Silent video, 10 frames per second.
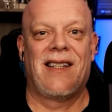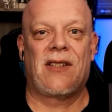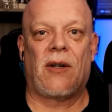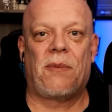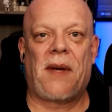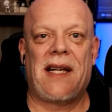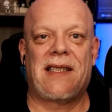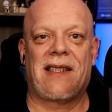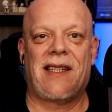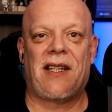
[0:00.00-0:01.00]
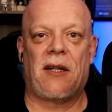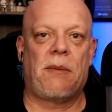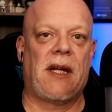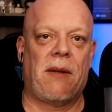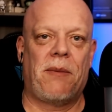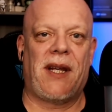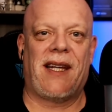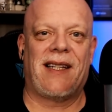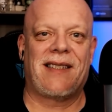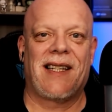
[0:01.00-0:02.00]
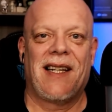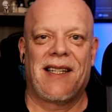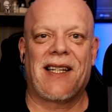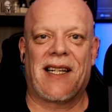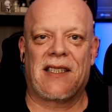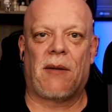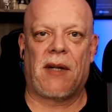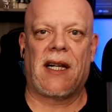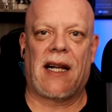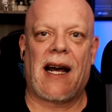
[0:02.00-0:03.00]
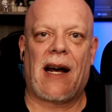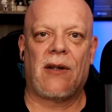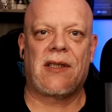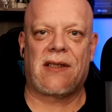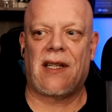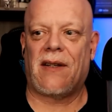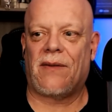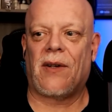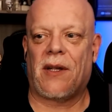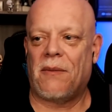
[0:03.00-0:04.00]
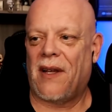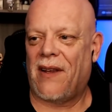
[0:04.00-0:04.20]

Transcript: So basically their B&B is to get somebody to house sit for them?